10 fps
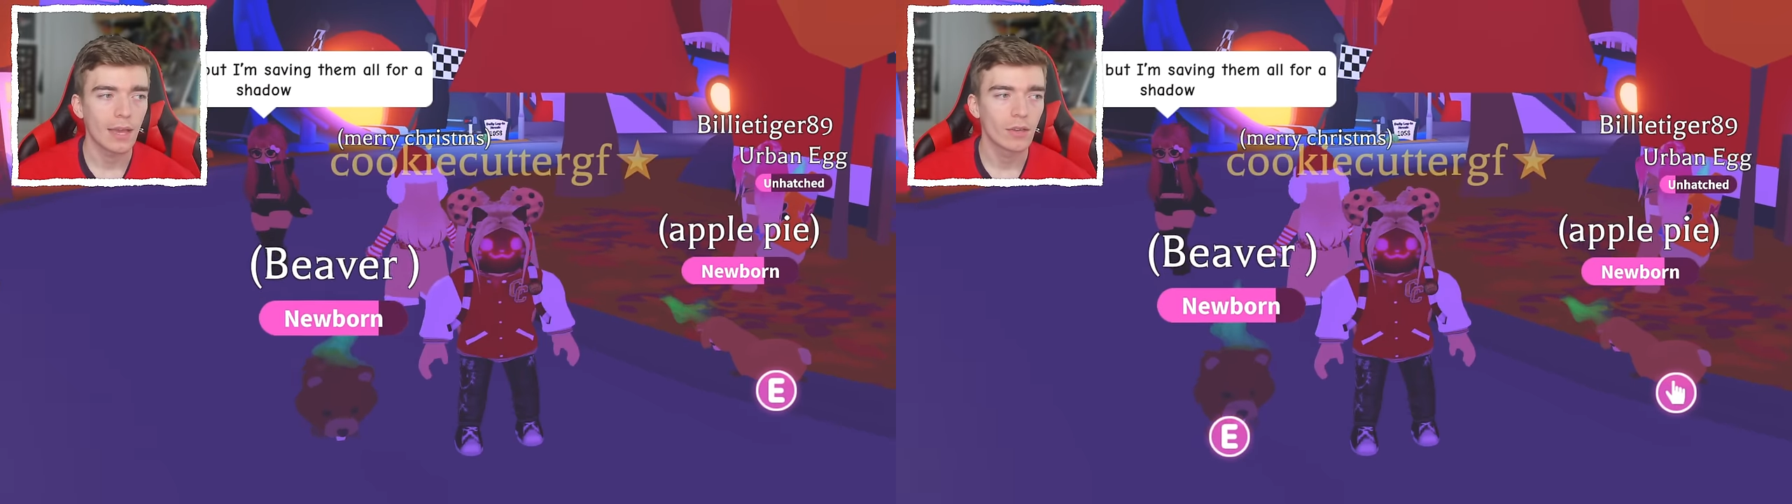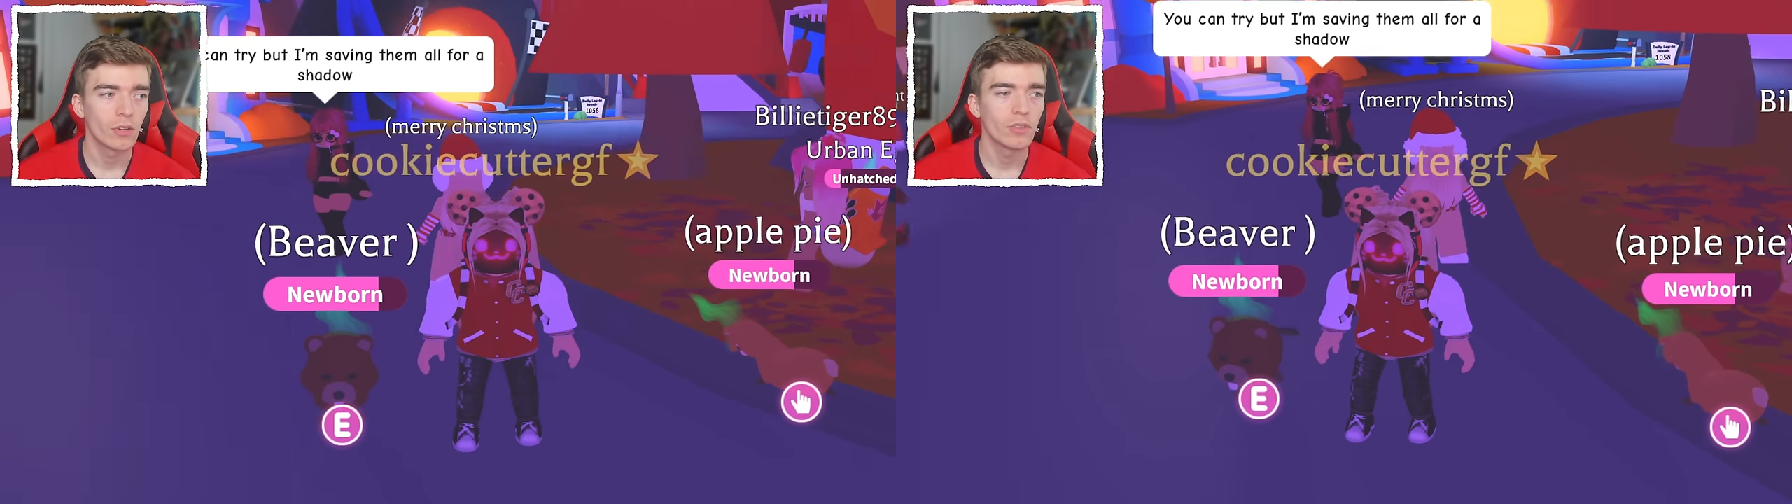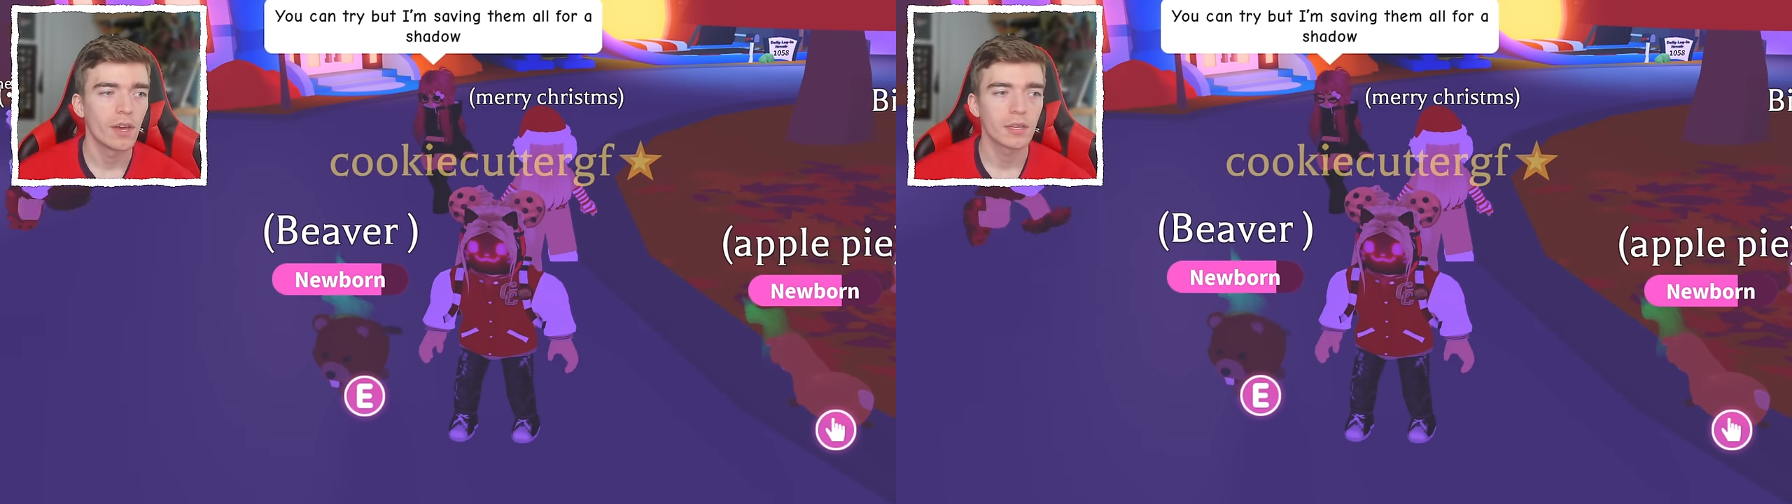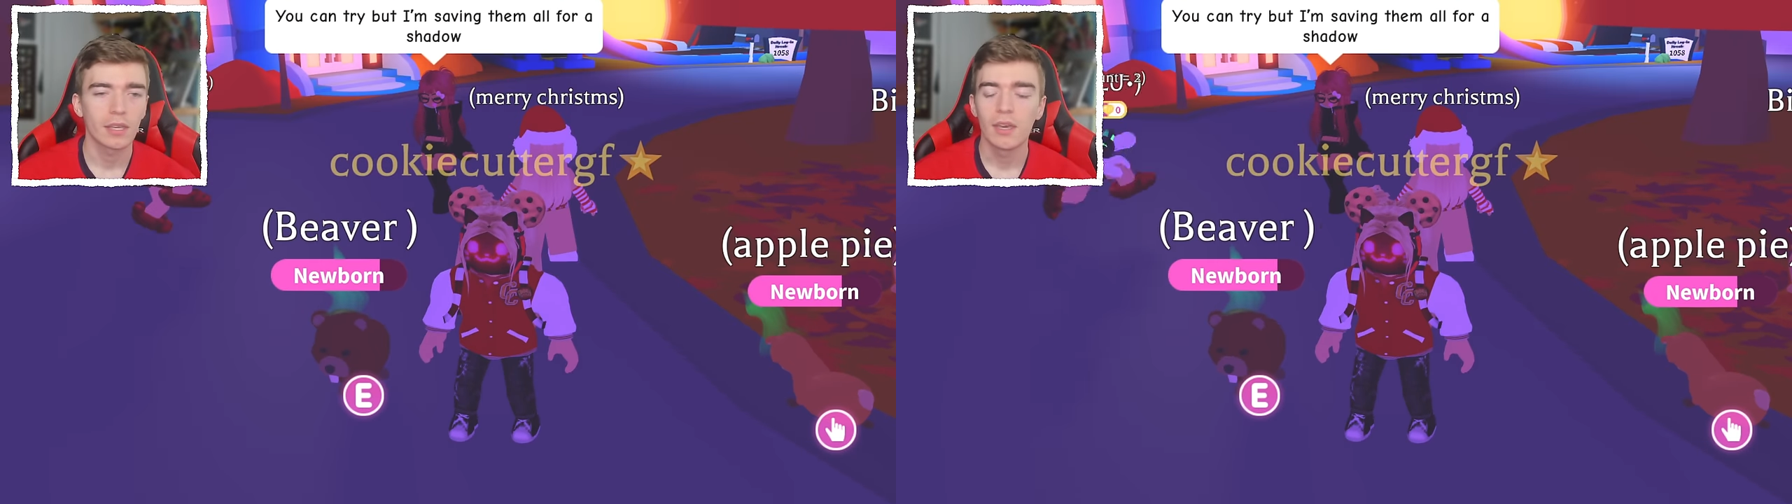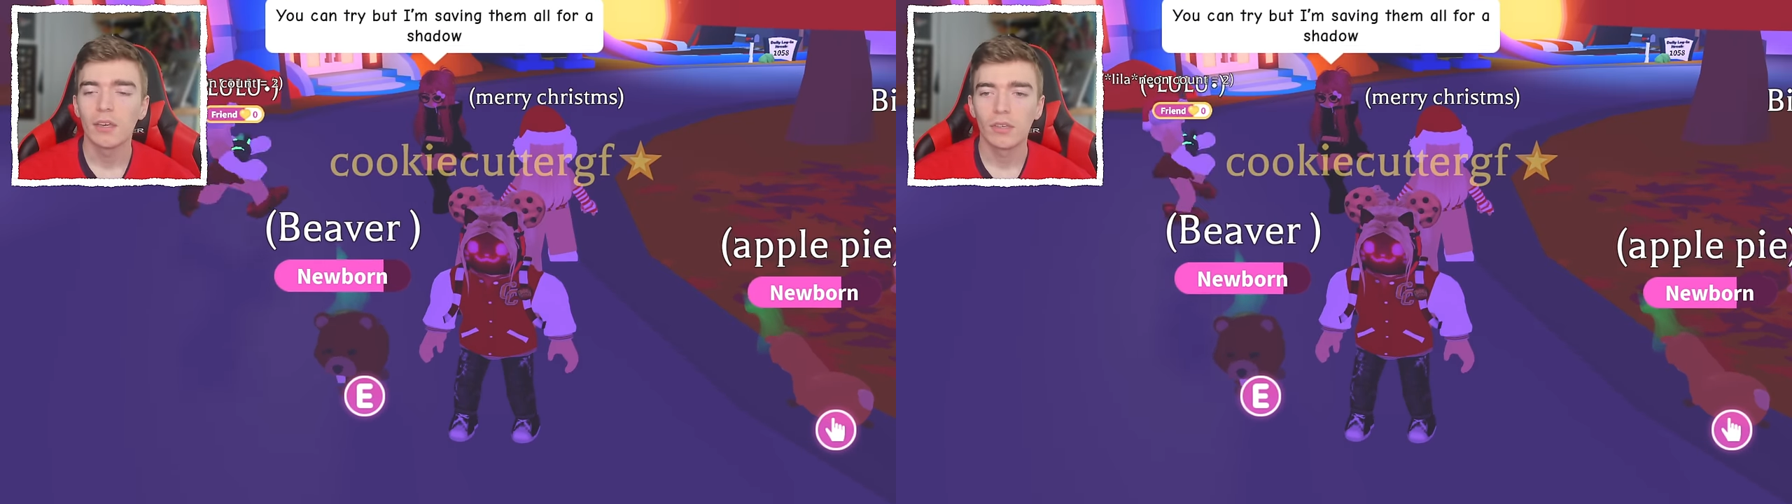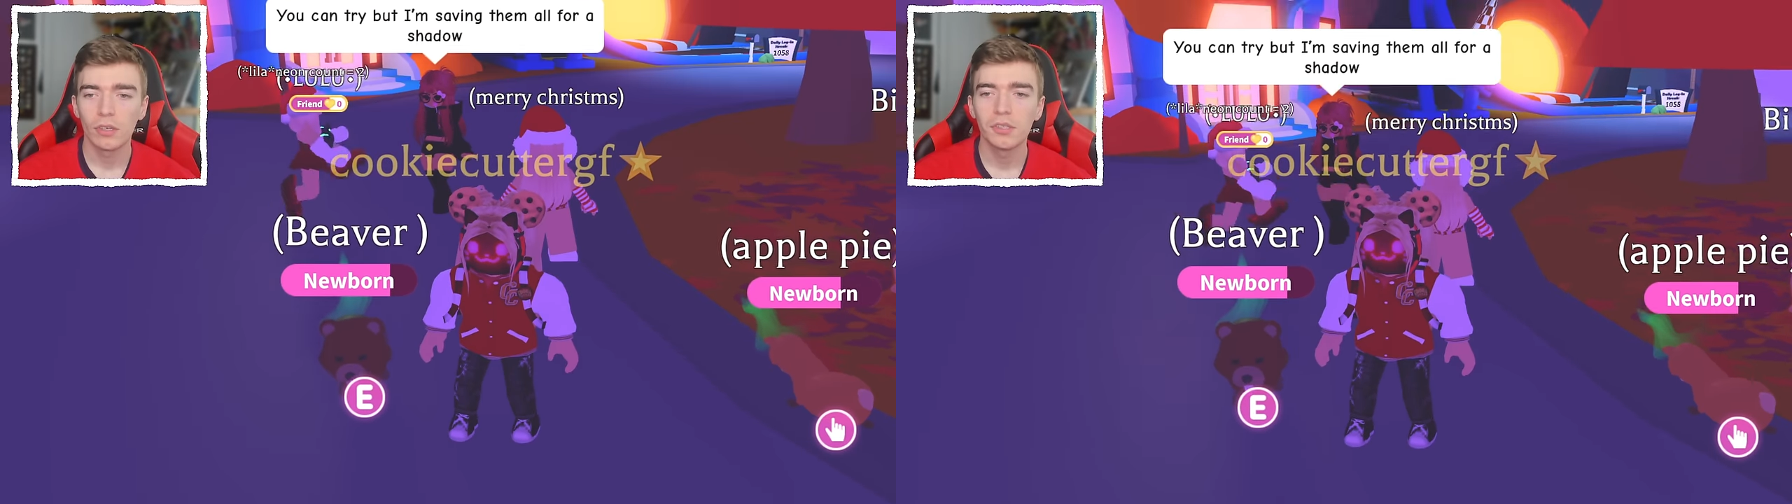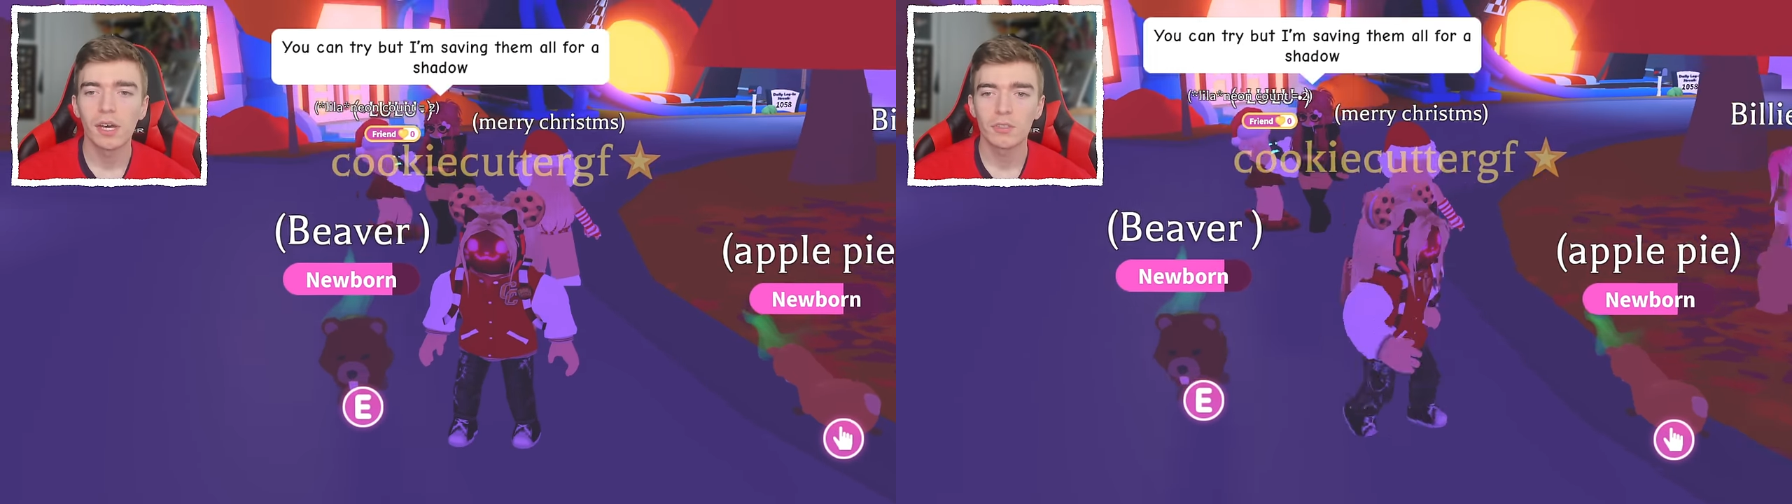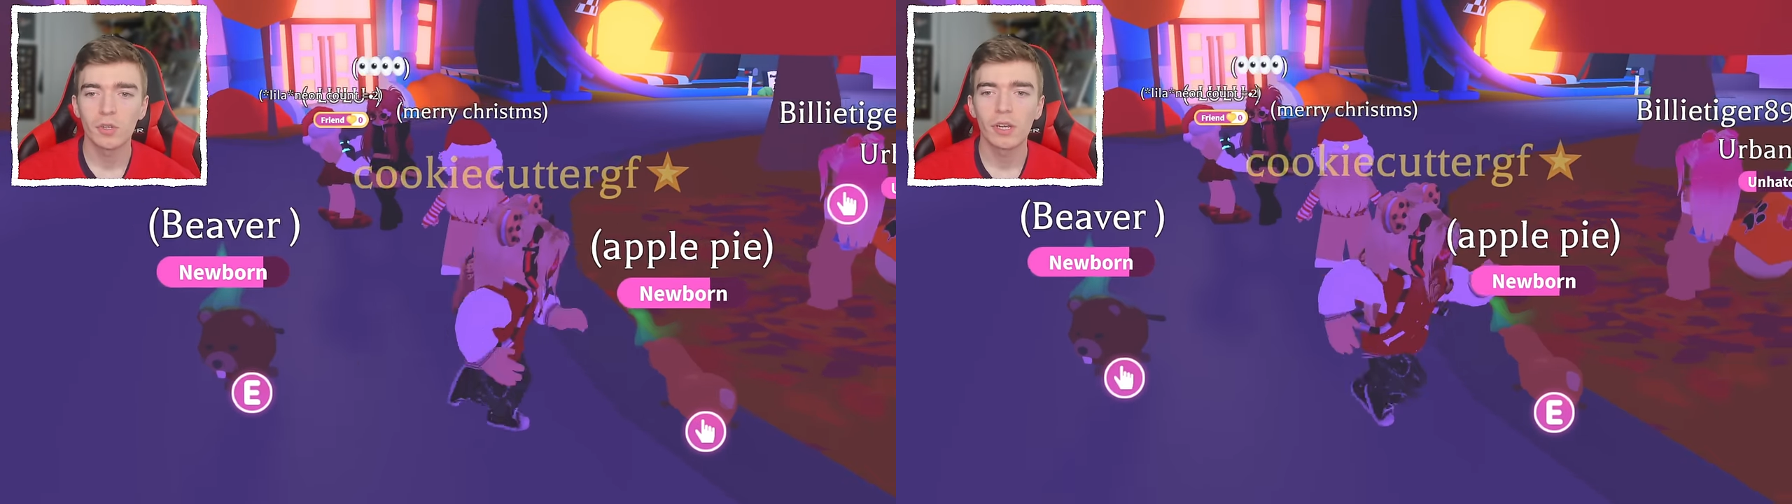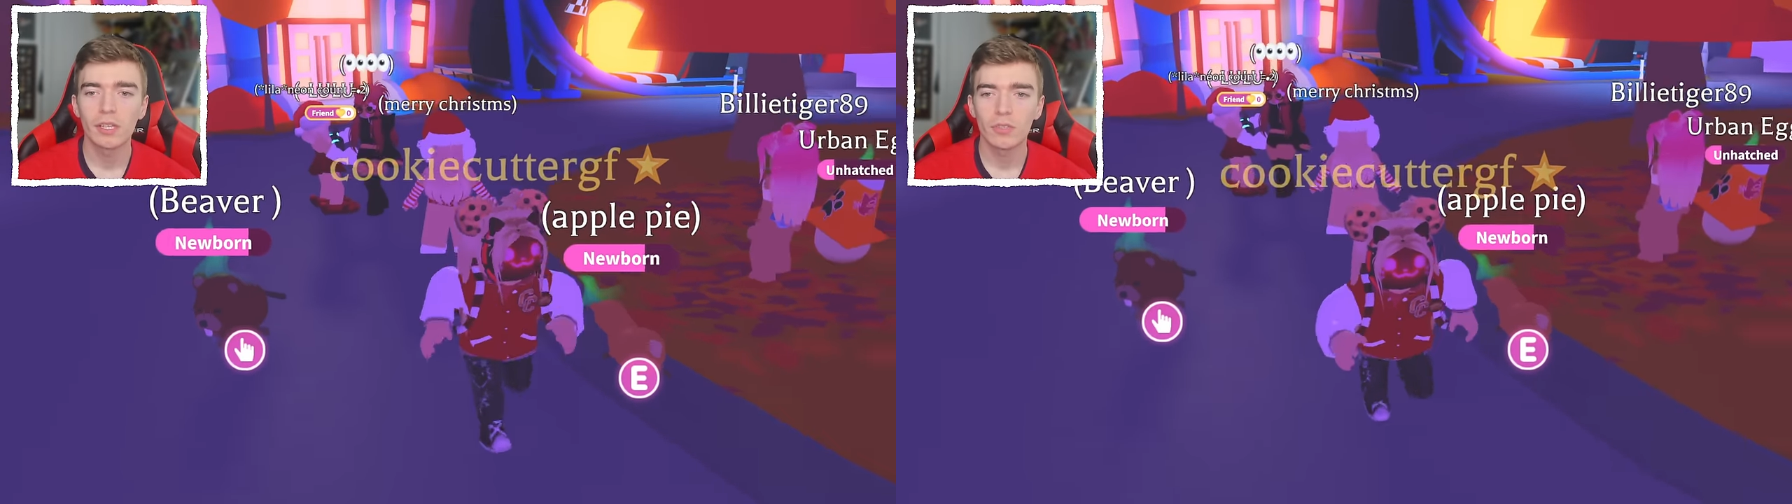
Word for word: Good luck trading